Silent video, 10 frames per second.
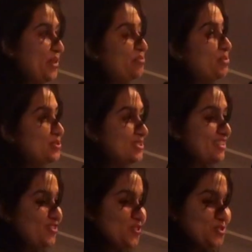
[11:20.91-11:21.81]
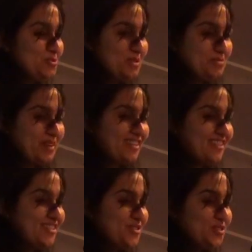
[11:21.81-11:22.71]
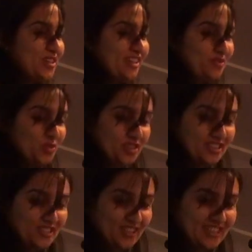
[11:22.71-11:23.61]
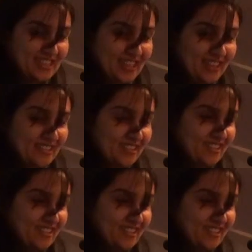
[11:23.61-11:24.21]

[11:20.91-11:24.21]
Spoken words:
Because it flows much better, you get focused on the slide.